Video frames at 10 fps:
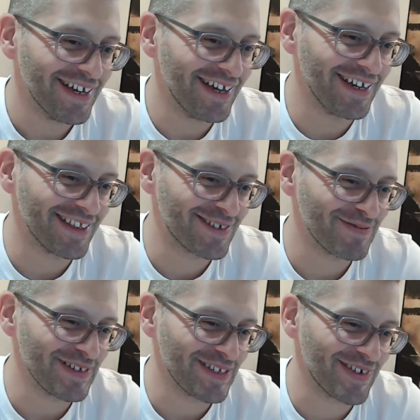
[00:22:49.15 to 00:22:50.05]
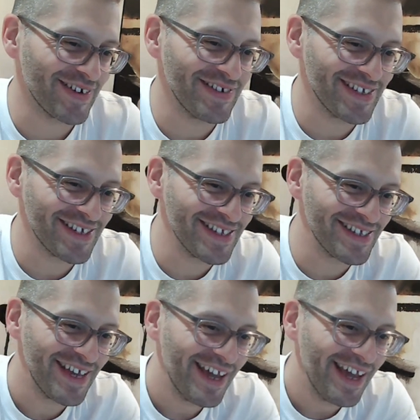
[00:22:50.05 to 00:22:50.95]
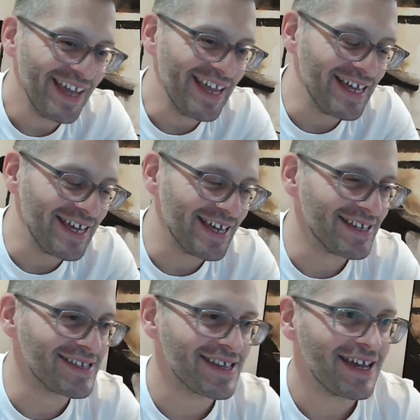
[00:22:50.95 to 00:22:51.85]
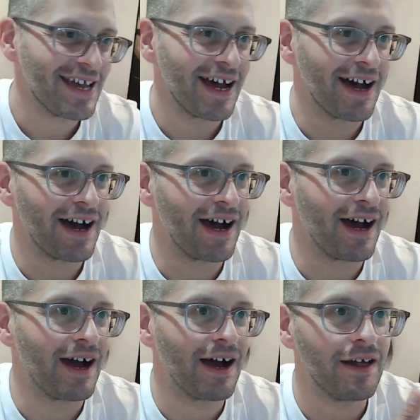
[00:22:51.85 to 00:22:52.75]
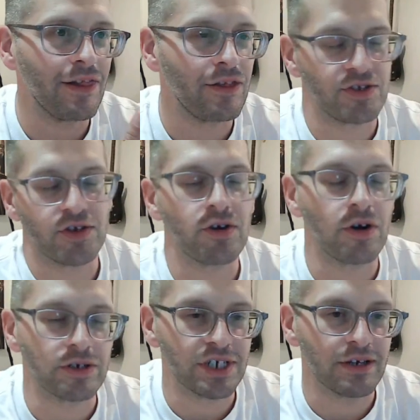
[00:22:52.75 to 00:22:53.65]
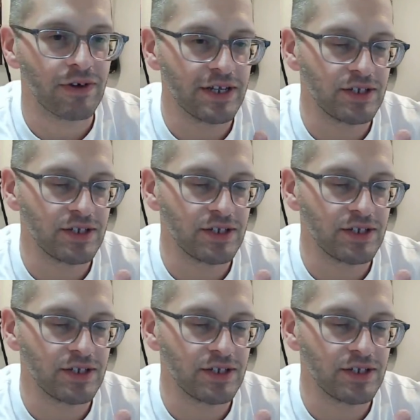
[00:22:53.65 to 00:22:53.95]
2+1 reasons is there's no coaching, right?